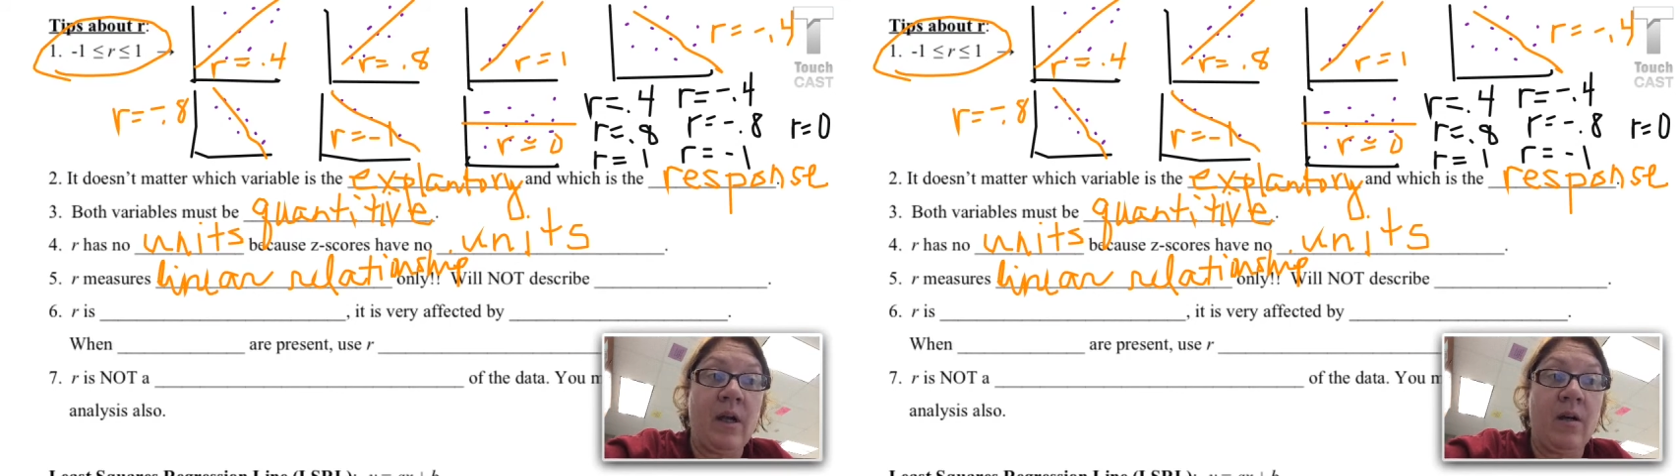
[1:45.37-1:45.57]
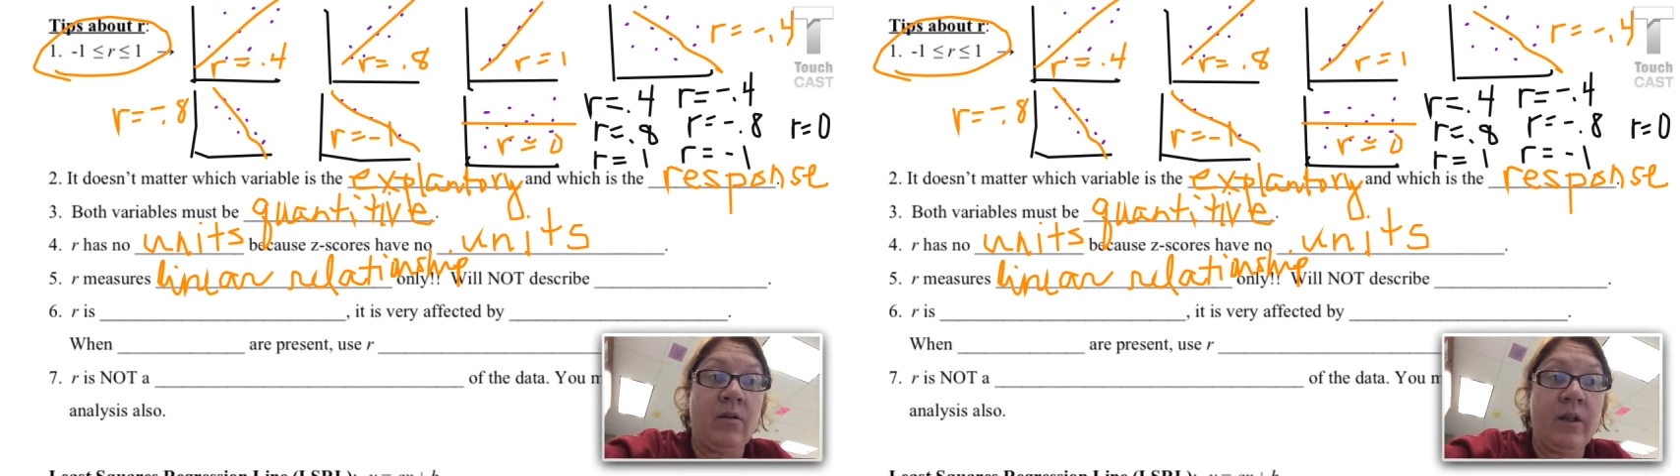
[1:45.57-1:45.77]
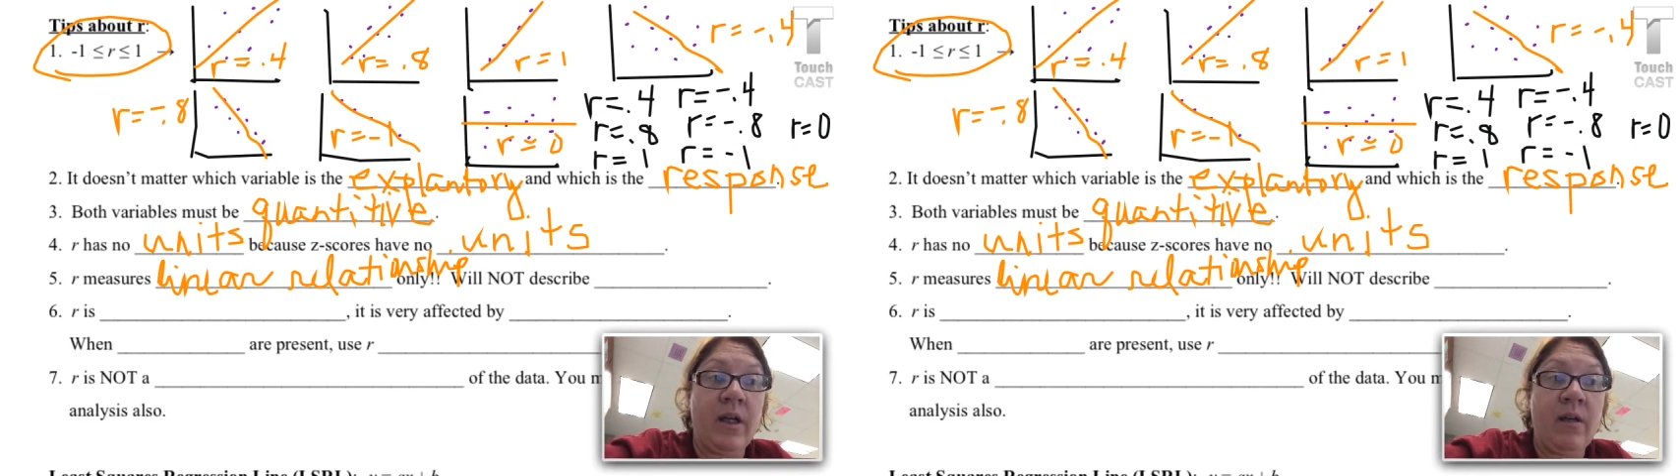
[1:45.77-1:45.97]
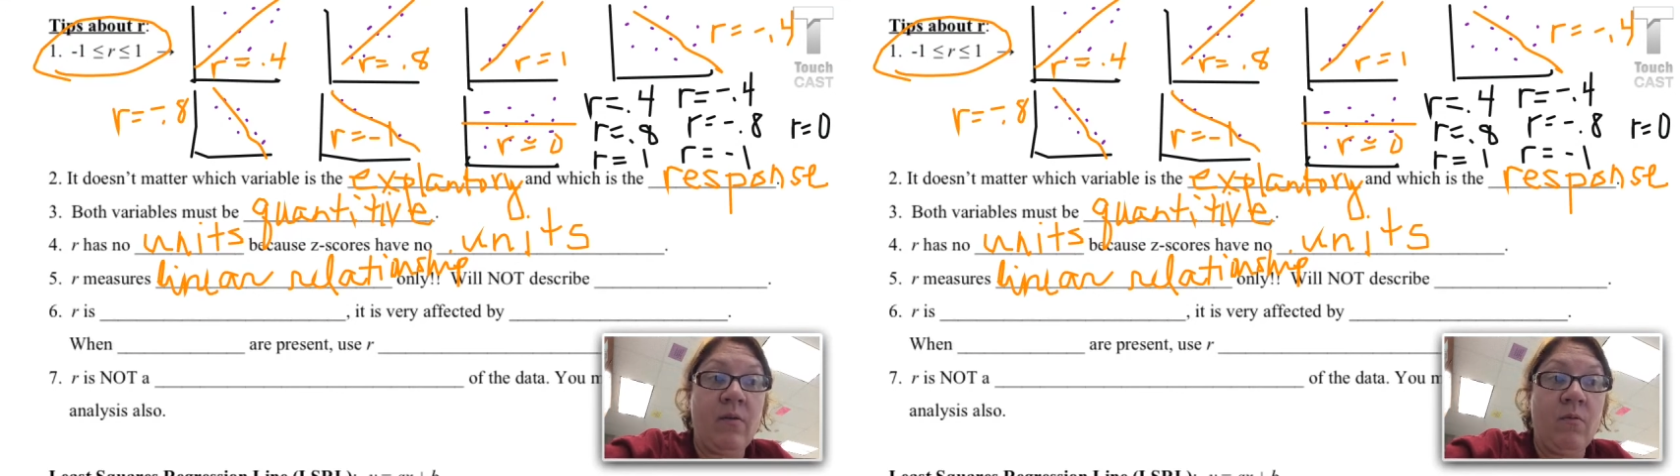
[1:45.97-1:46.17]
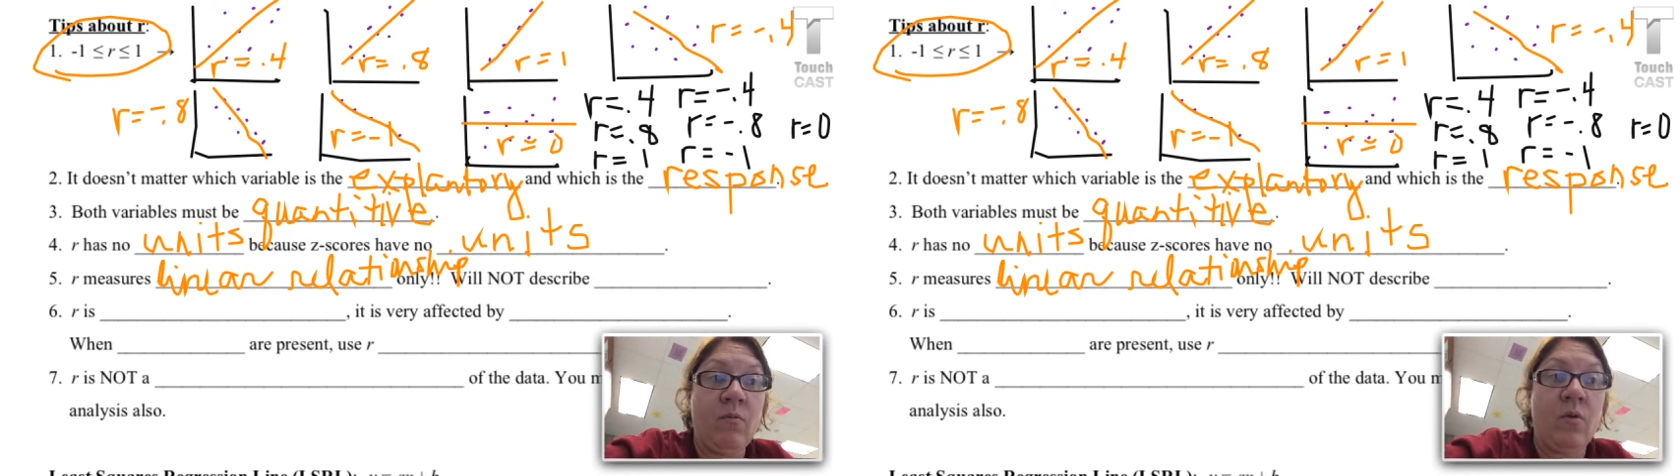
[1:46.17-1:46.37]
are looking.
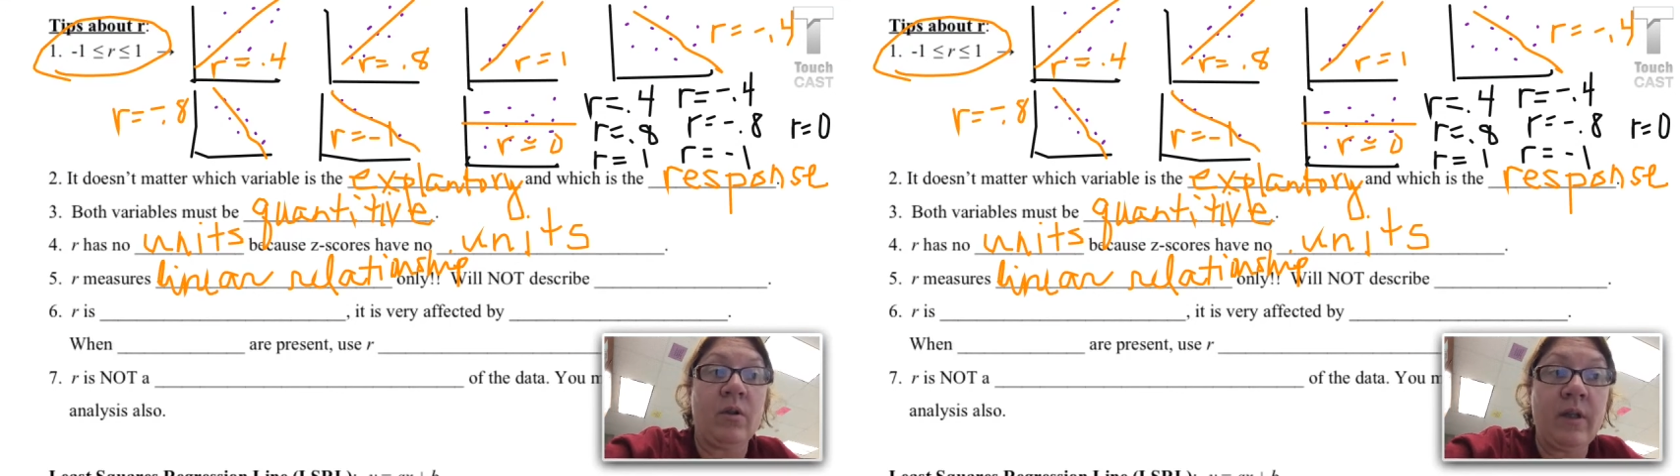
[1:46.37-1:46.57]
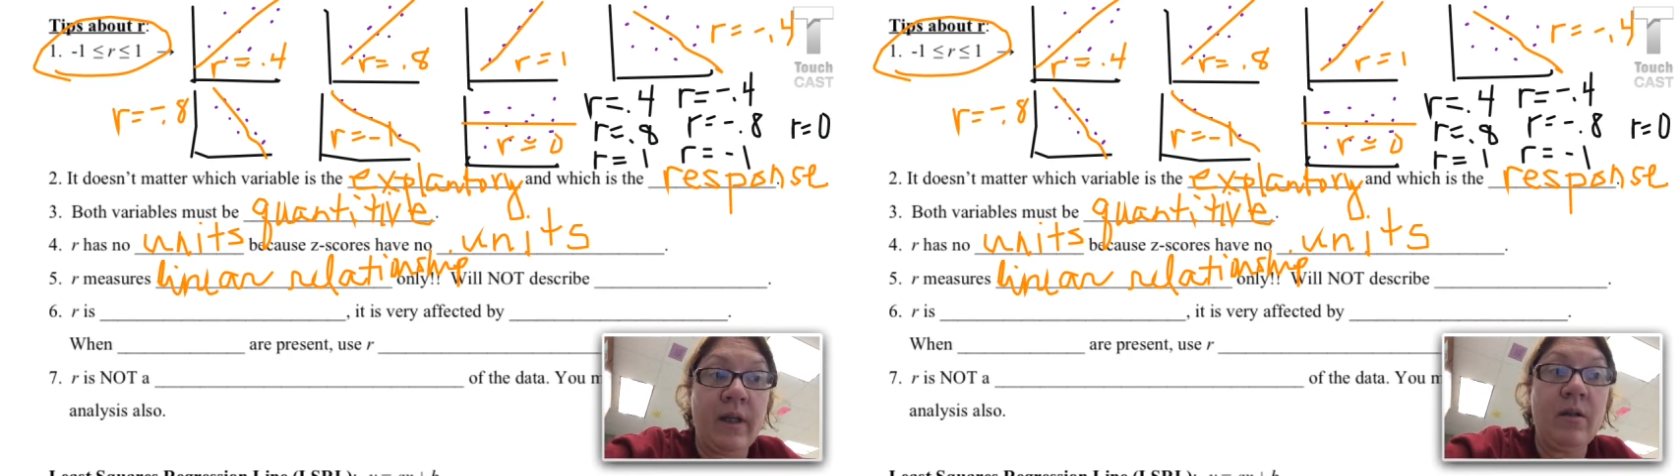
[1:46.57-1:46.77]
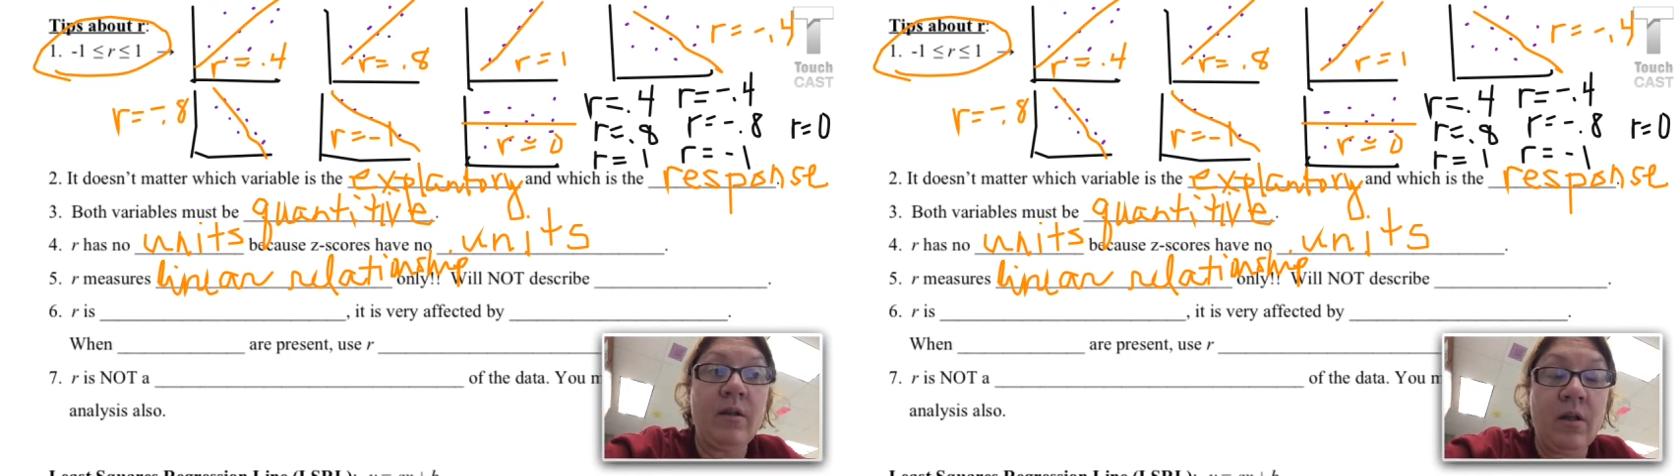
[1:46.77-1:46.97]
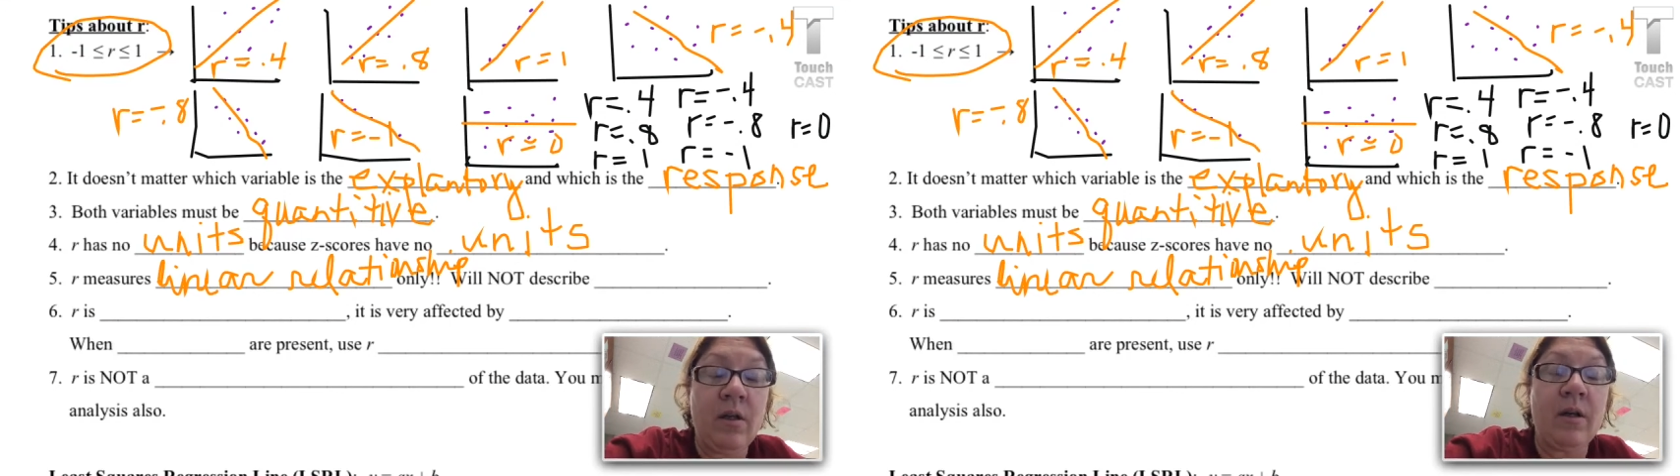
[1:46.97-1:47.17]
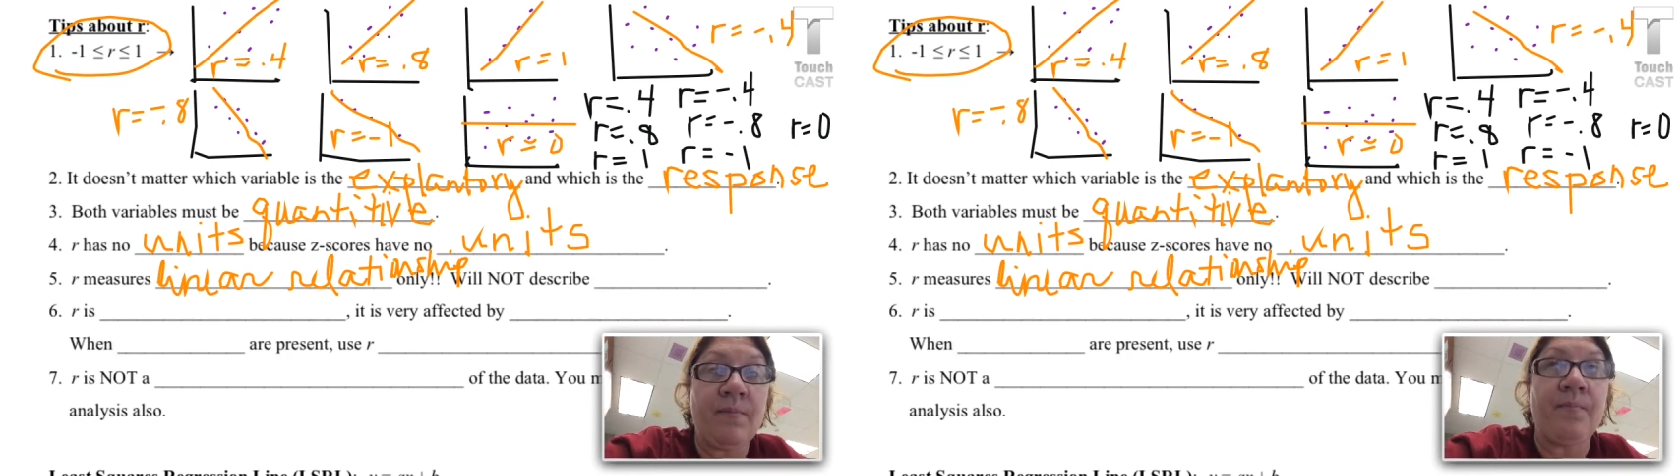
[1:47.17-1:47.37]

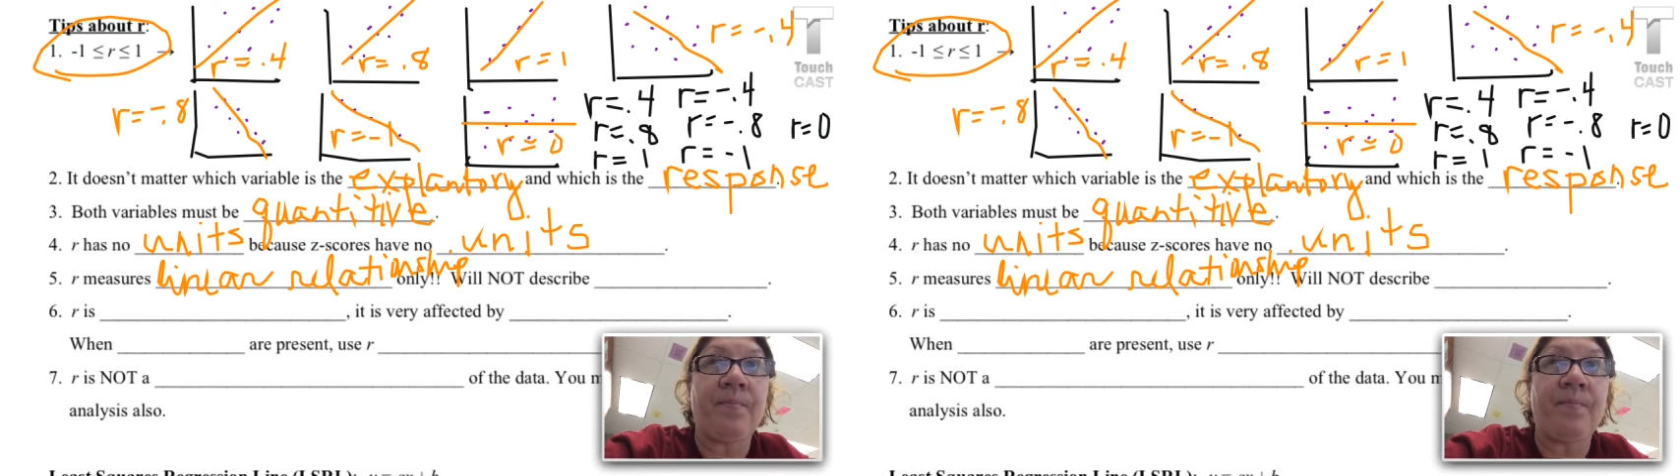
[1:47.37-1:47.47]
The